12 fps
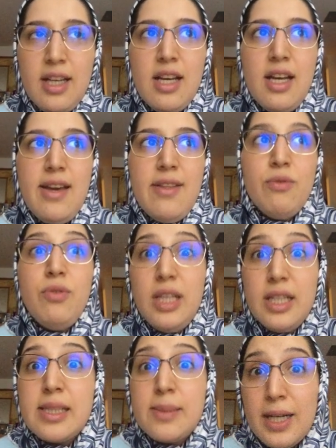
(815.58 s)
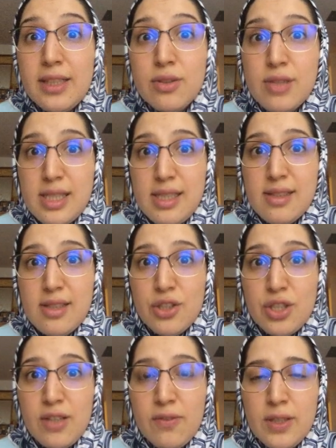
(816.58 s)
and we expect to see such
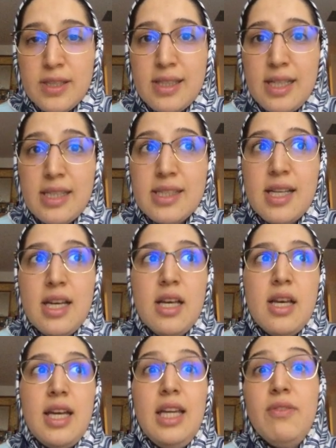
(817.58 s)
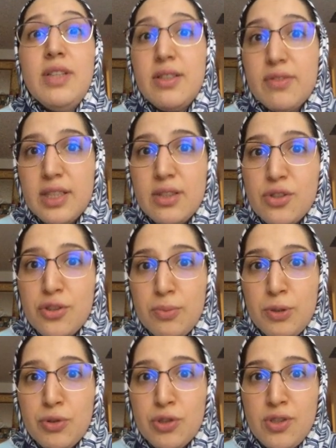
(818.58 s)
differences even if the
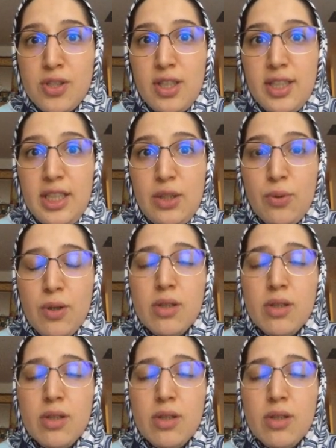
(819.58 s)
distributions are equal.